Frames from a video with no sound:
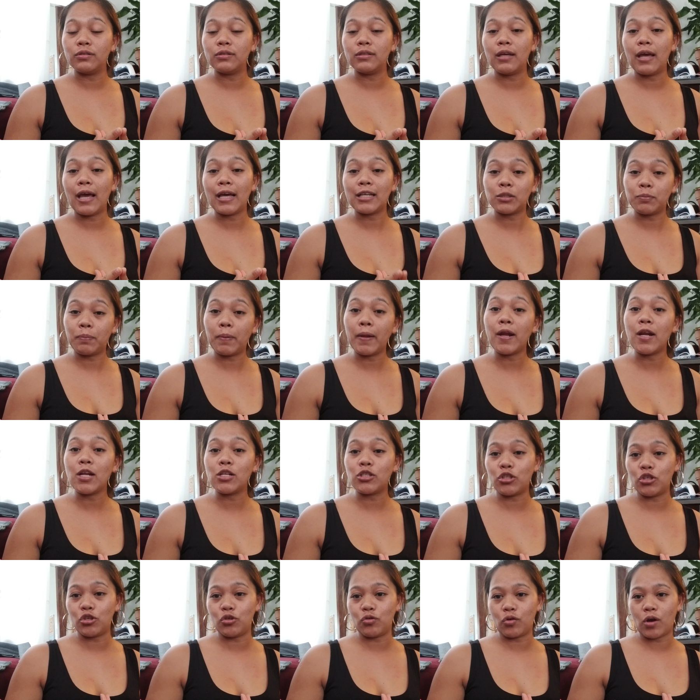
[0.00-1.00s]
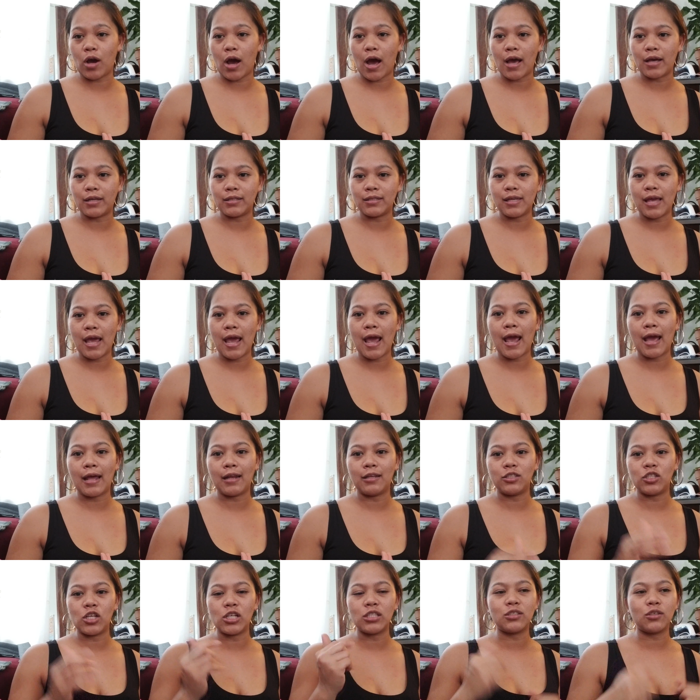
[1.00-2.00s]
explain it to you guys,
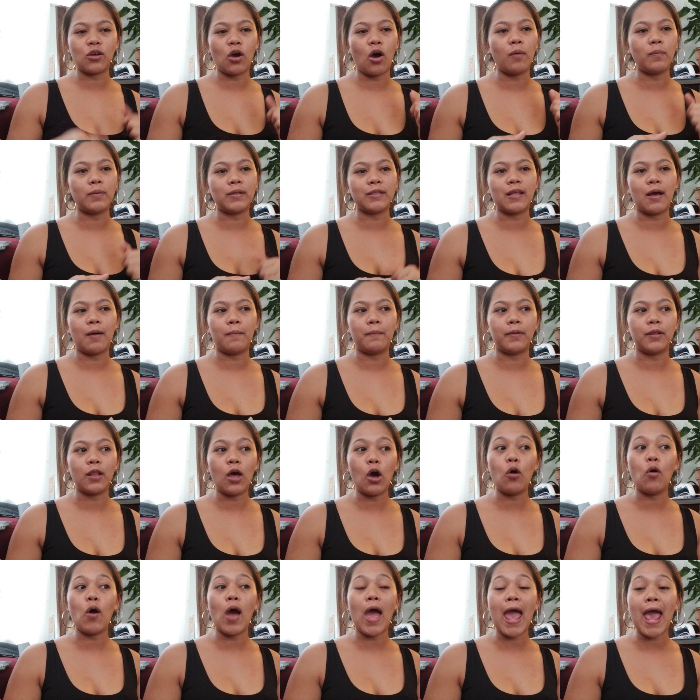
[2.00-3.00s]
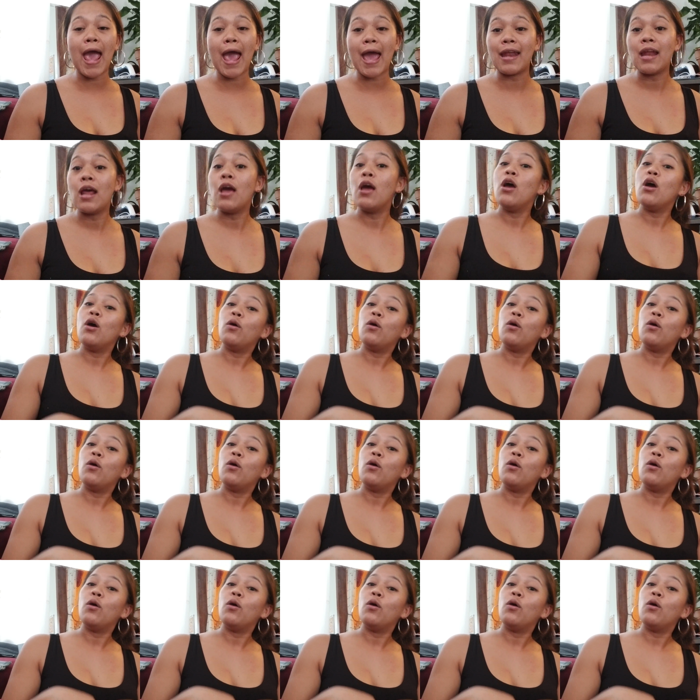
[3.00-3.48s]
and just comment down below, and